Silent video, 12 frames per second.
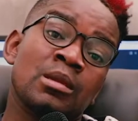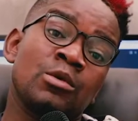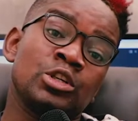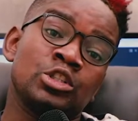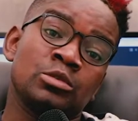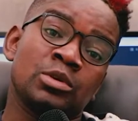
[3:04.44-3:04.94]

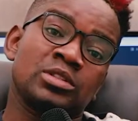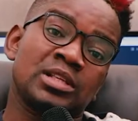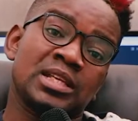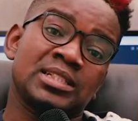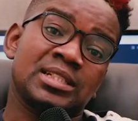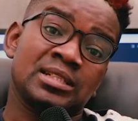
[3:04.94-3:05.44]

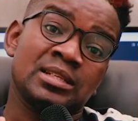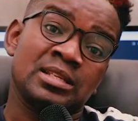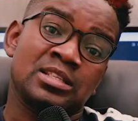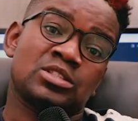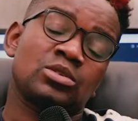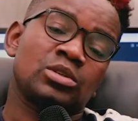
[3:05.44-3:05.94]
modulation
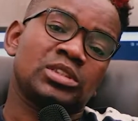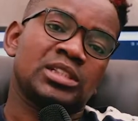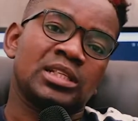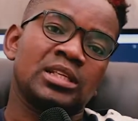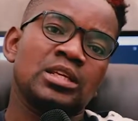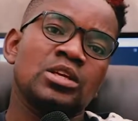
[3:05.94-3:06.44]

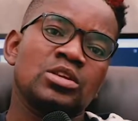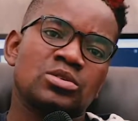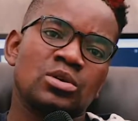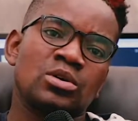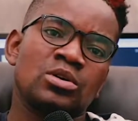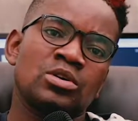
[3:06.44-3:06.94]
distortion
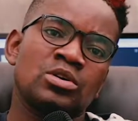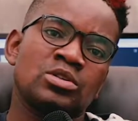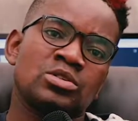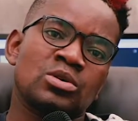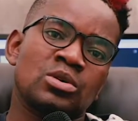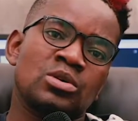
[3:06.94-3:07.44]
so
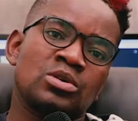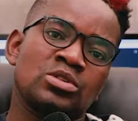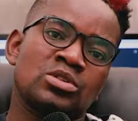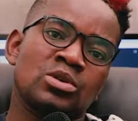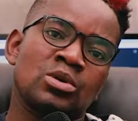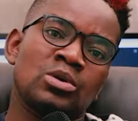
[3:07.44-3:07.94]
so
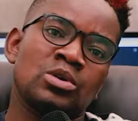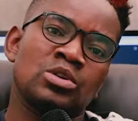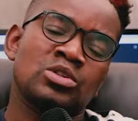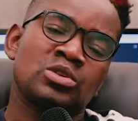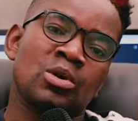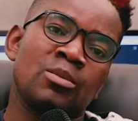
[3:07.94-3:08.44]
so
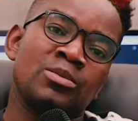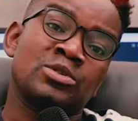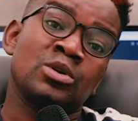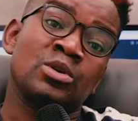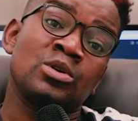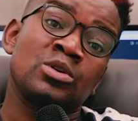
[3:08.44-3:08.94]
so
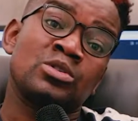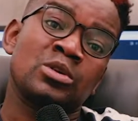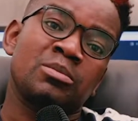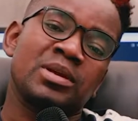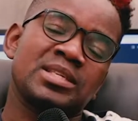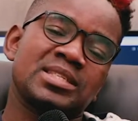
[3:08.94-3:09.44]
so
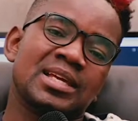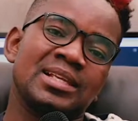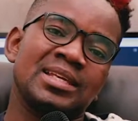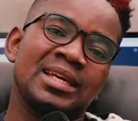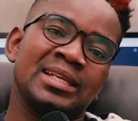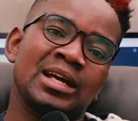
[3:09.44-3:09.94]
so
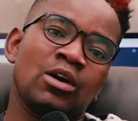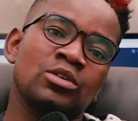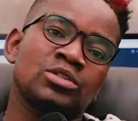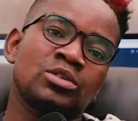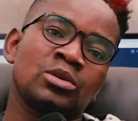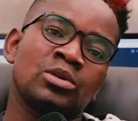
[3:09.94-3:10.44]
basically it
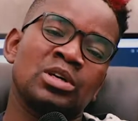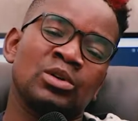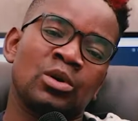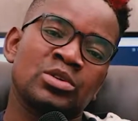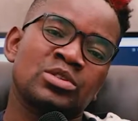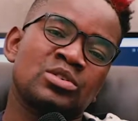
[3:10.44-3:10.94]
also it
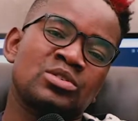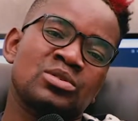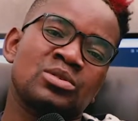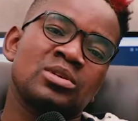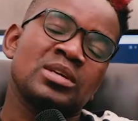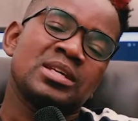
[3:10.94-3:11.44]
also
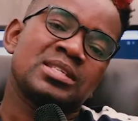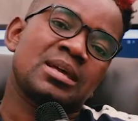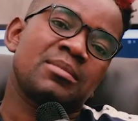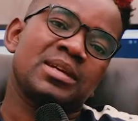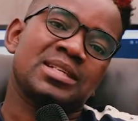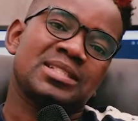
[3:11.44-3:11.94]
to
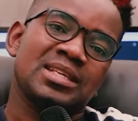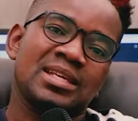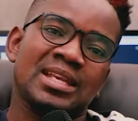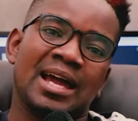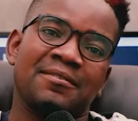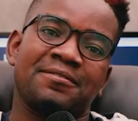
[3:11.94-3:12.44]
some
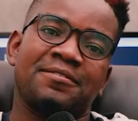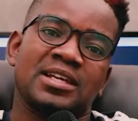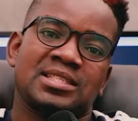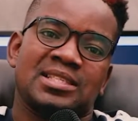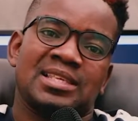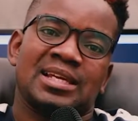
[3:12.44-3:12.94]
extent
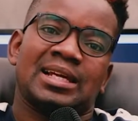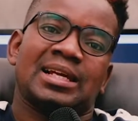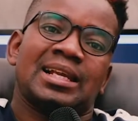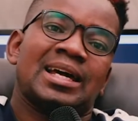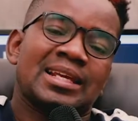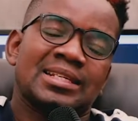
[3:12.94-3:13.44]
affects the
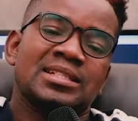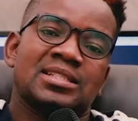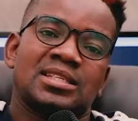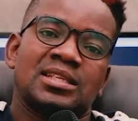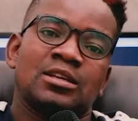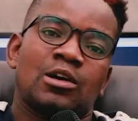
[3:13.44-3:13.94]

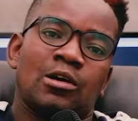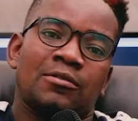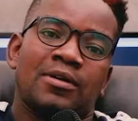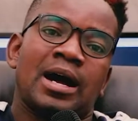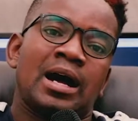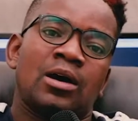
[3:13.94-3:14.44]
clarity
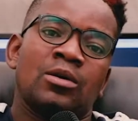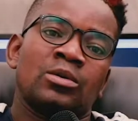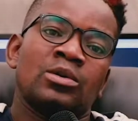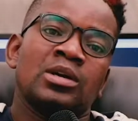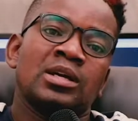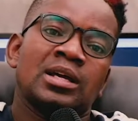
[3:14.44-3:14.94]
of how
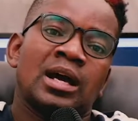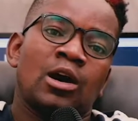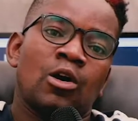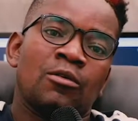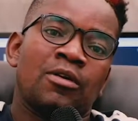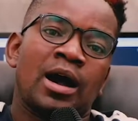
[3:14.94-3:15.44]

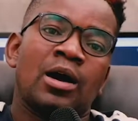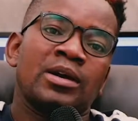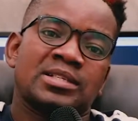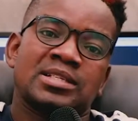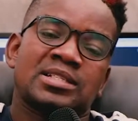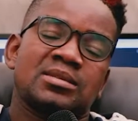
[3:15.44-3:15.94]
of how
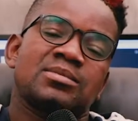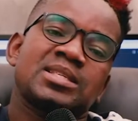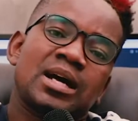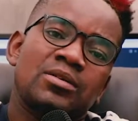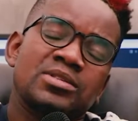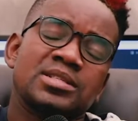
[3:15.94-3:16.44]
a system
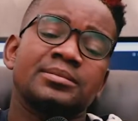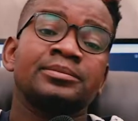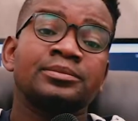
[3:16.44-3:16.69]
sounds